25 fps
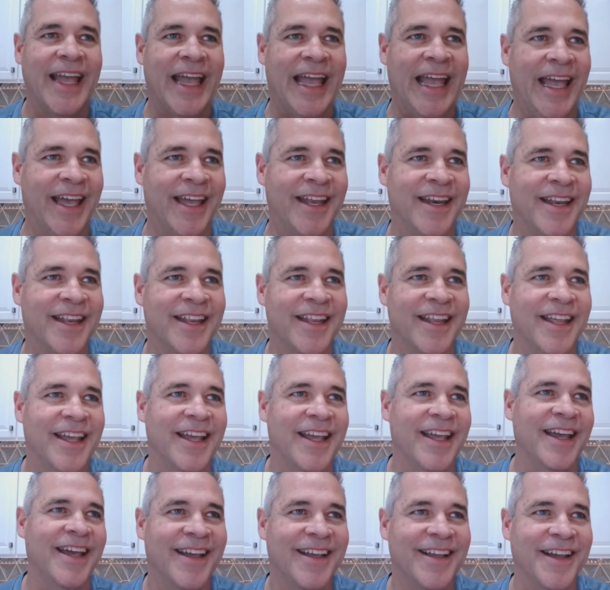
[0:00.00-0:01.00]
And
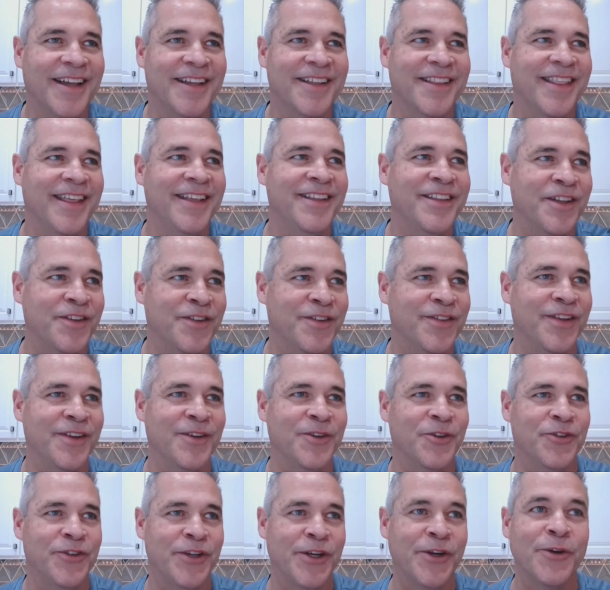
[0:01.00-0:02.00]
I think that
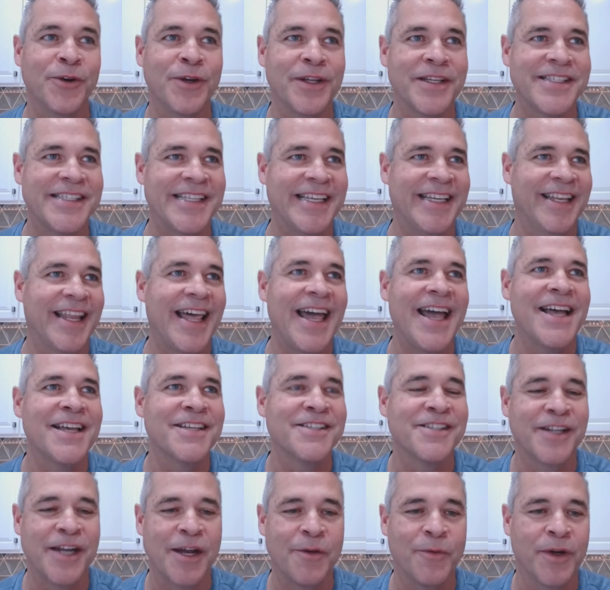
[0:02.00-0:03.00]
generalists eat
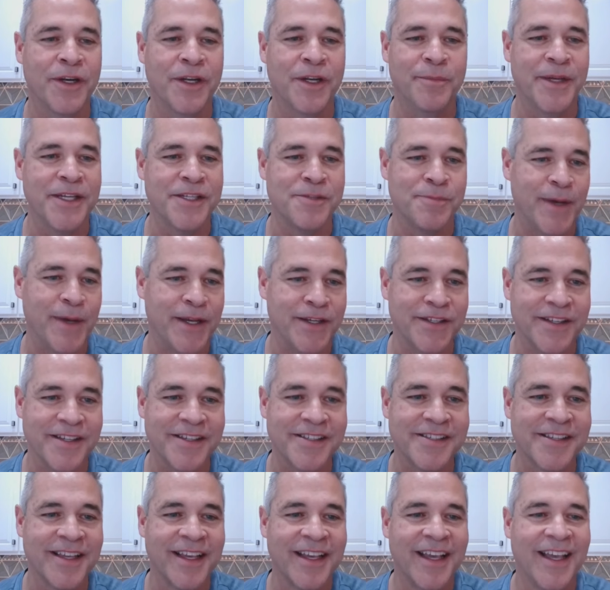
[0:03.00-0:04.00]
last, and I wanted to be a
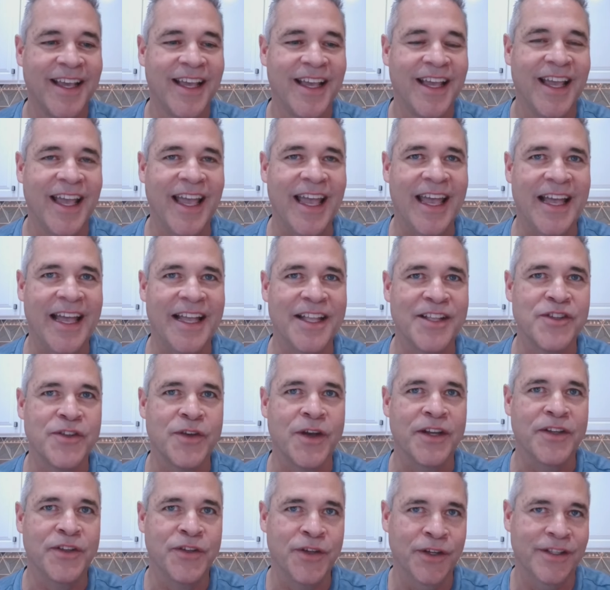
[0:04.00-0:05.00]
specialist. And
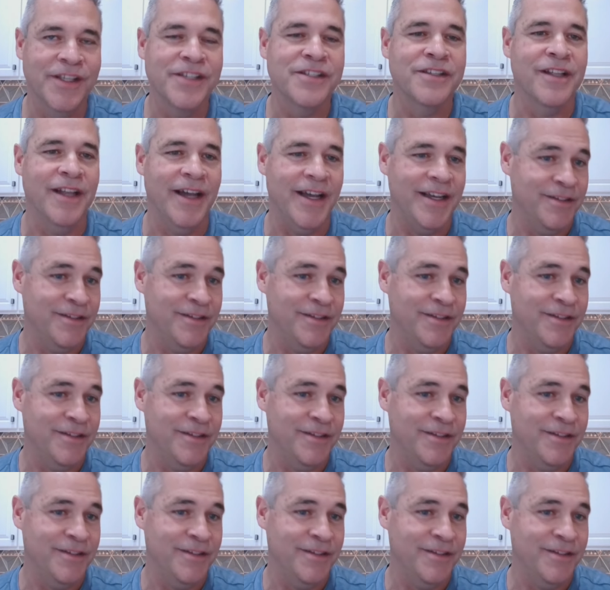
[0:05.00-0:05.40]
so I took this